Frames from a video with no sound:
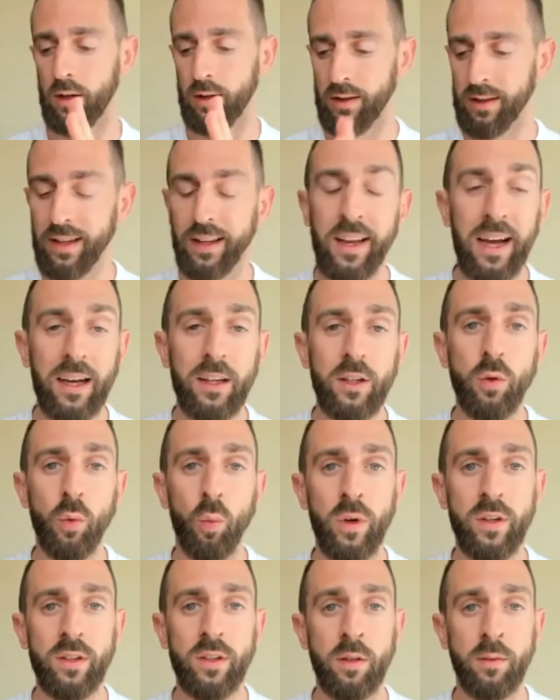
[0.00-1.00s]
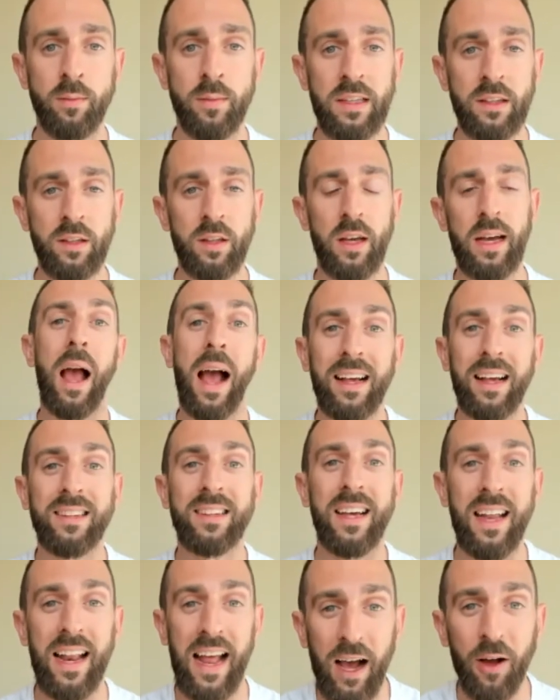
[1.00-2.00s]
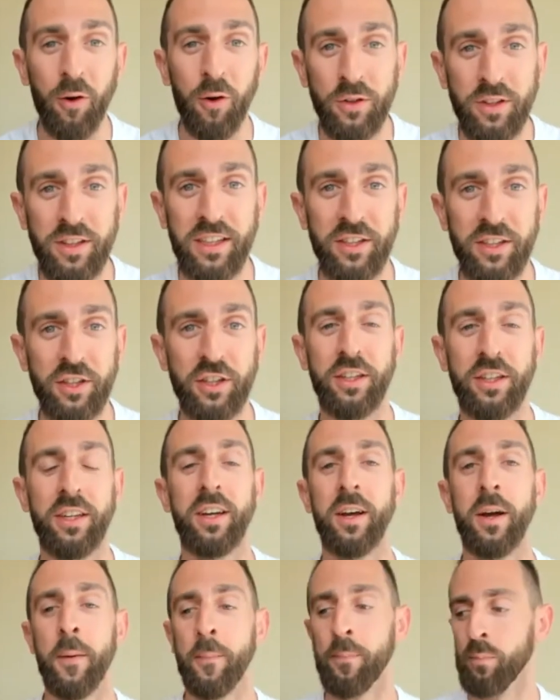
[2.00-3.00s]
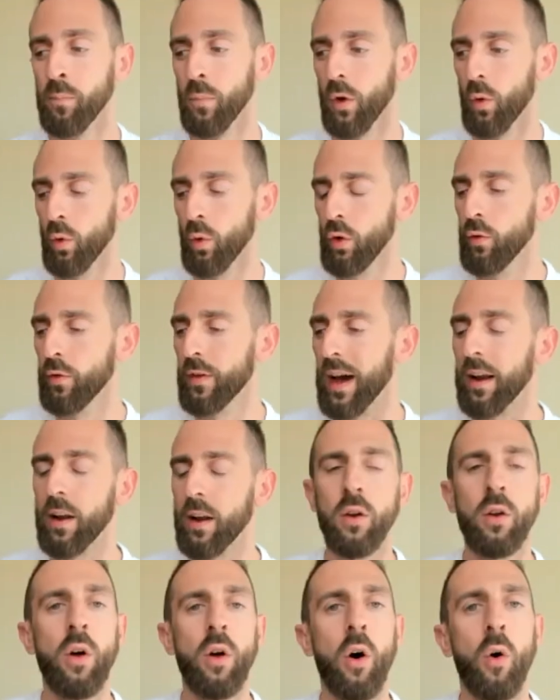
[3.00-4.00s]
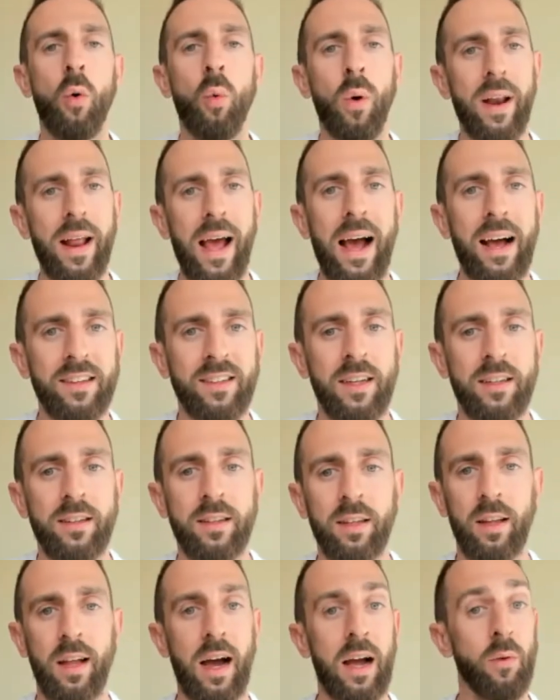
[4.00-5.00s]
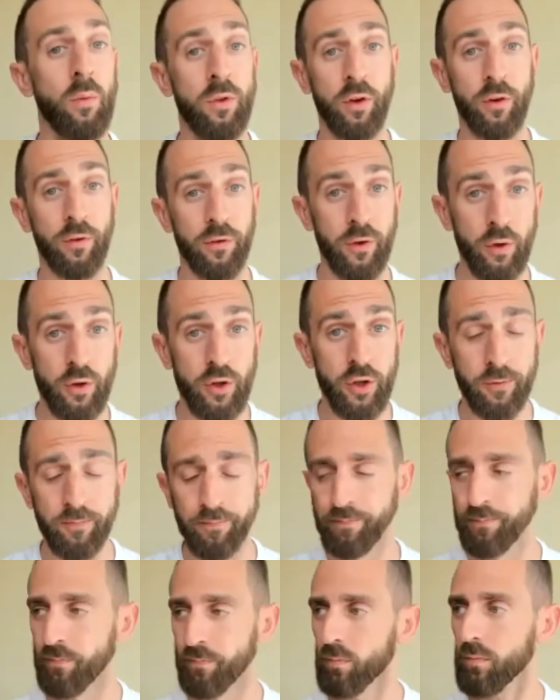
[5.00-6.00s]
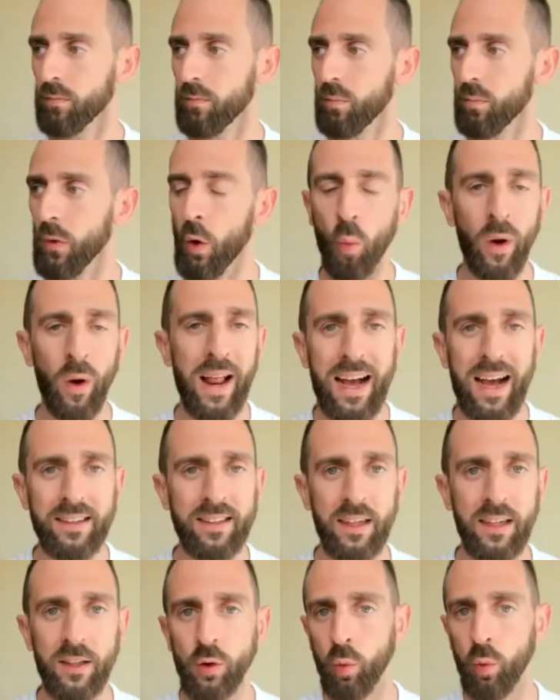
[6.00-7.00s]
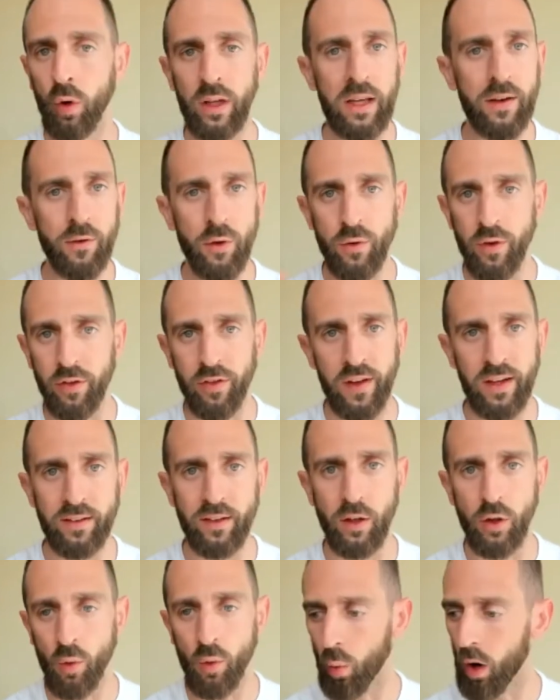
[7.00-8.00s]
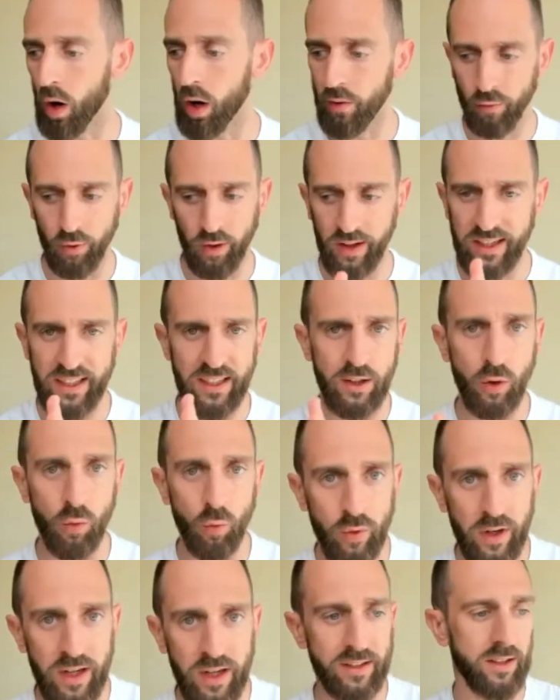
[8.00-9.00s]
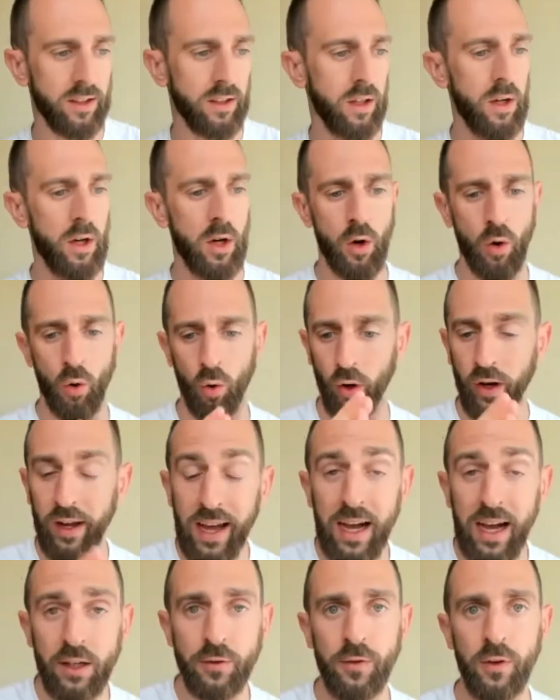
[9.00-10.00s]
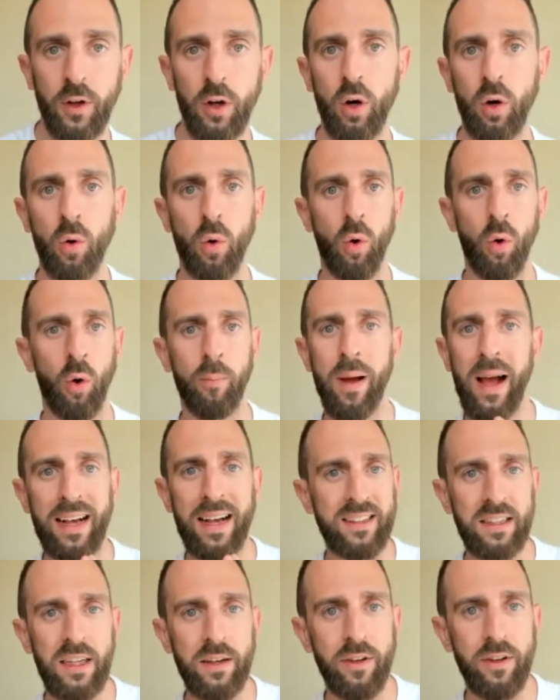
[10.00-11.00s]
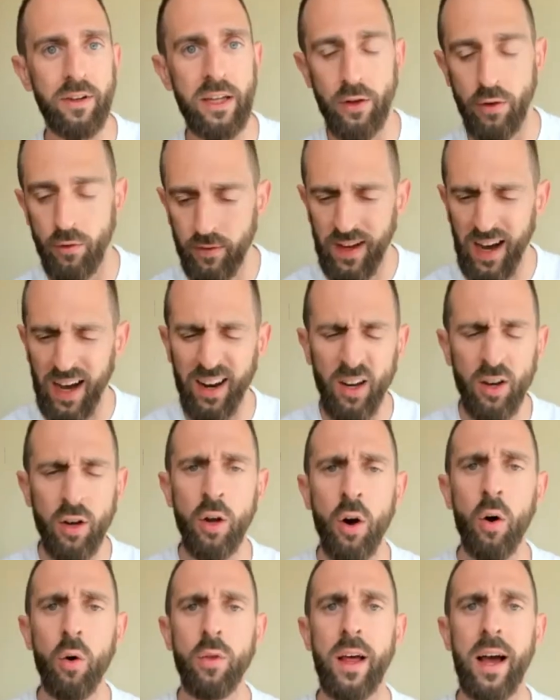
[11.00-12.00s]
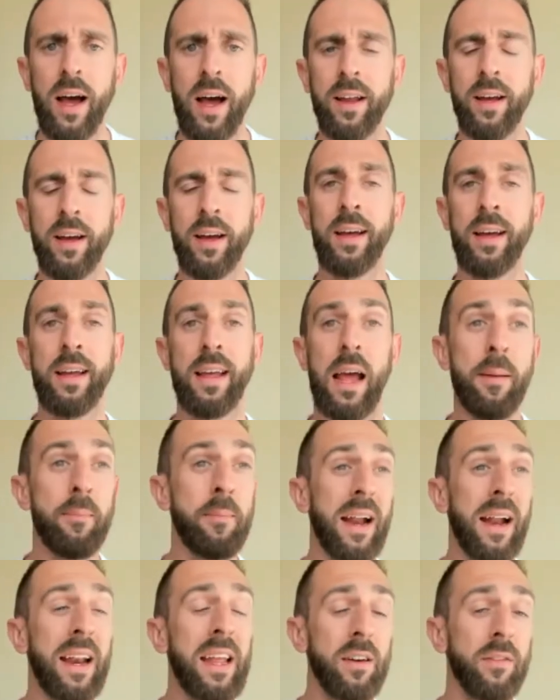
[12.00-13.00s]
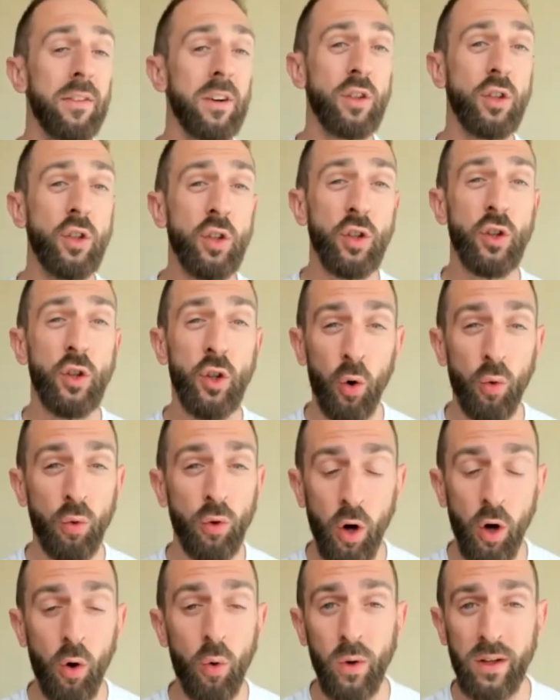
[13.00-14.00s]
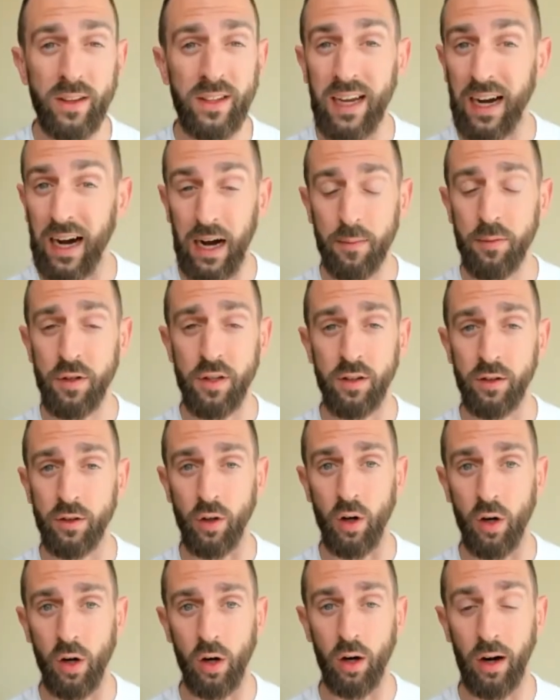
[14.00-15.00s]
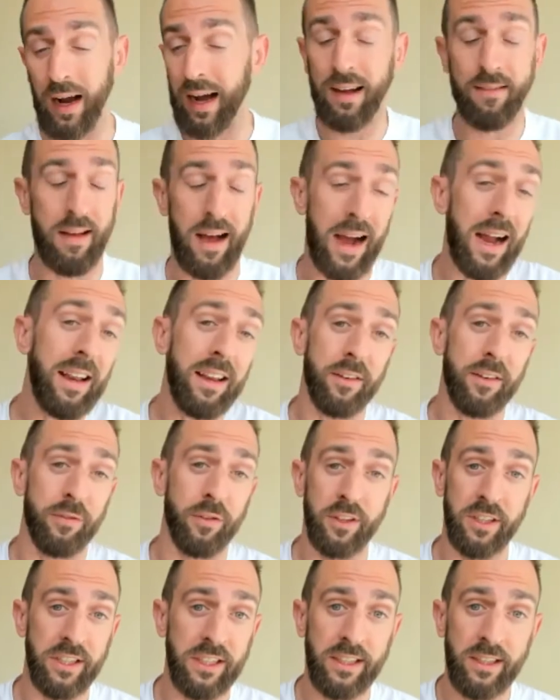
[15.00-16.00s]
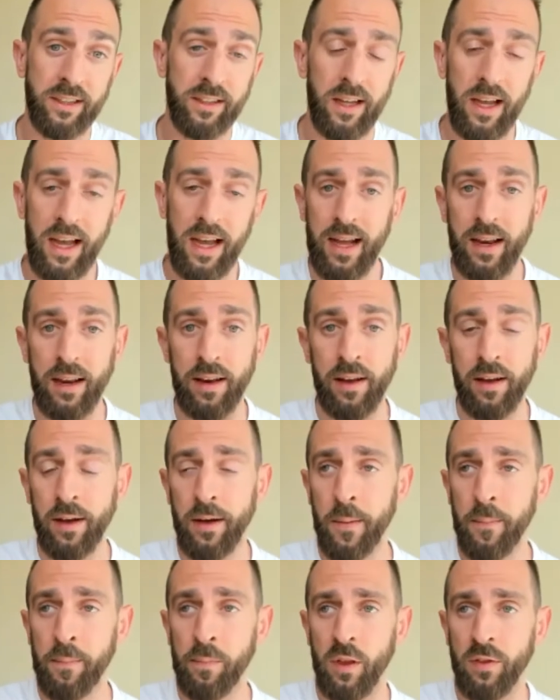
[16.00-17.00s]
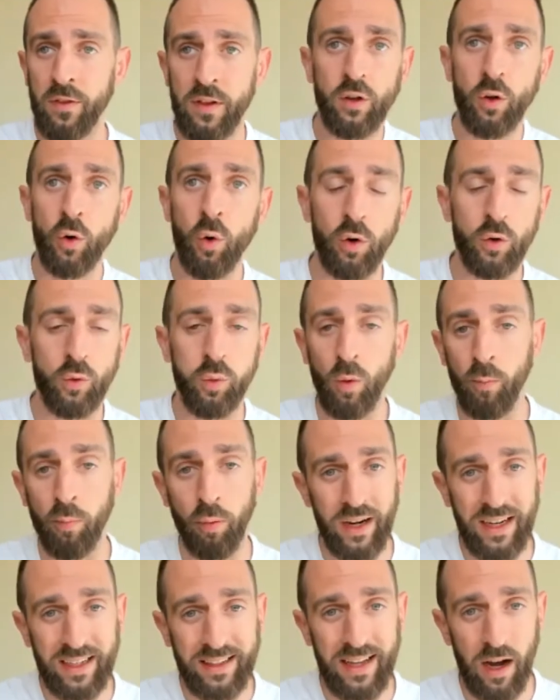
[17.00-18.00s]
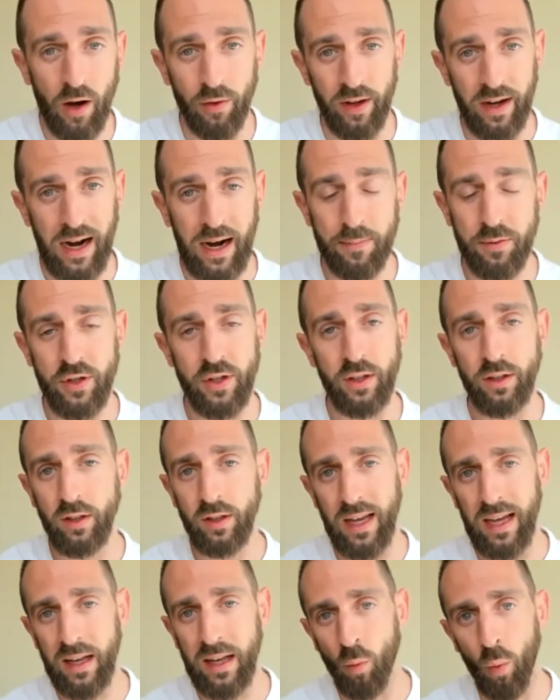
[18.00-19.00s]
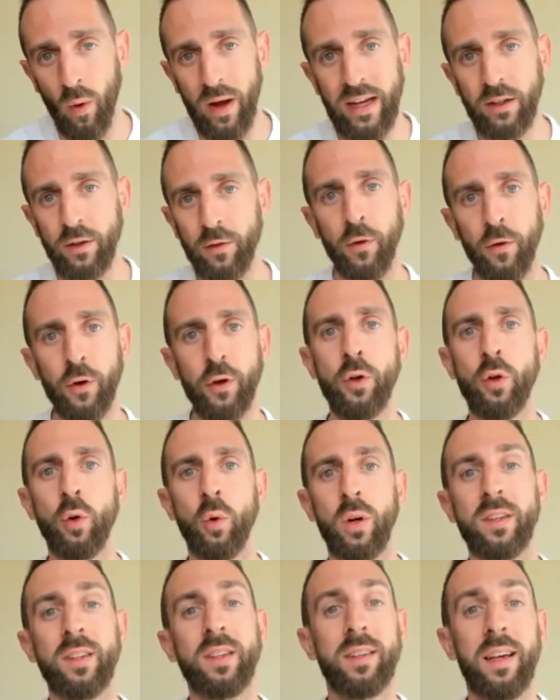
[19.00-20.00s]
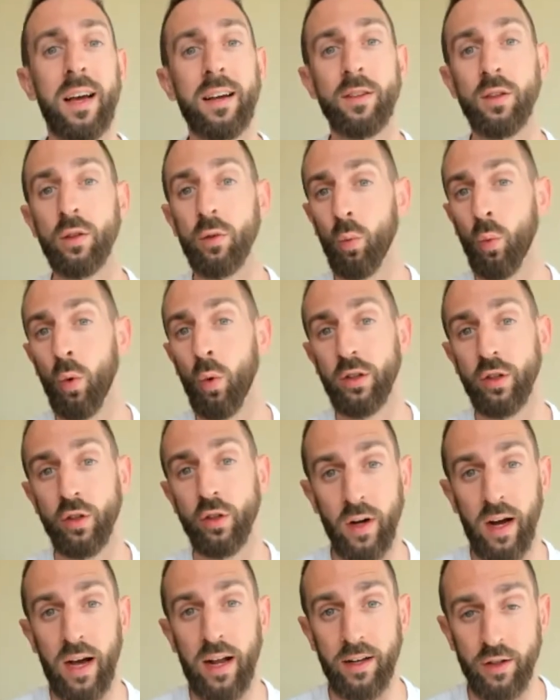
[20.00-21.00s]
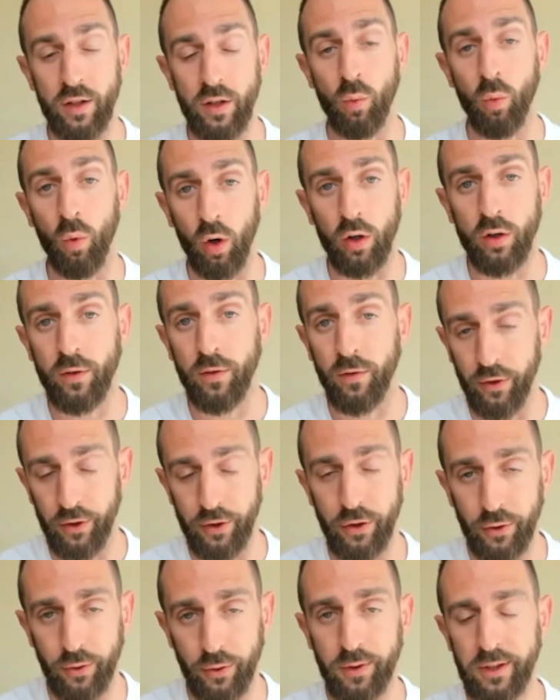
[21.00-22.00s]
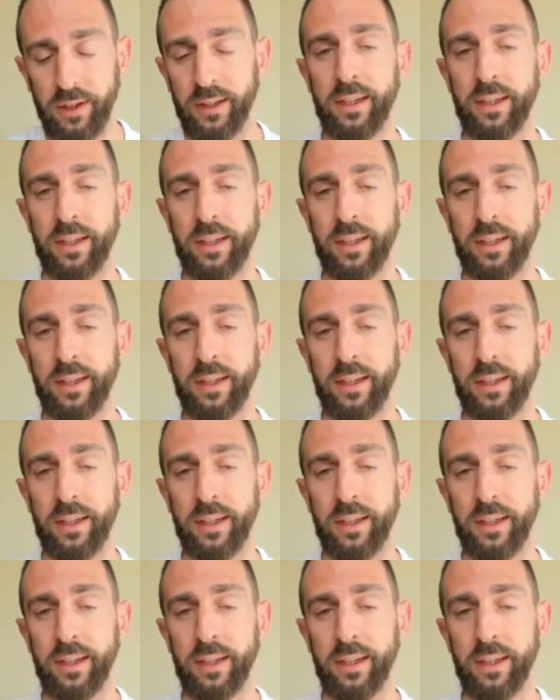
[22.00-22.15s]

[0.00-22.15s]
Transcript: And the next wisdom is asset acquisition. You've got to know what assets align with your future, what assets will give you the things that you want related to risk or cash flow or passivity. You've got to know that. And many of us just don't know what the options are. I definitely didn't. And this course will break down the options and ways for you to assess what strategy works for you.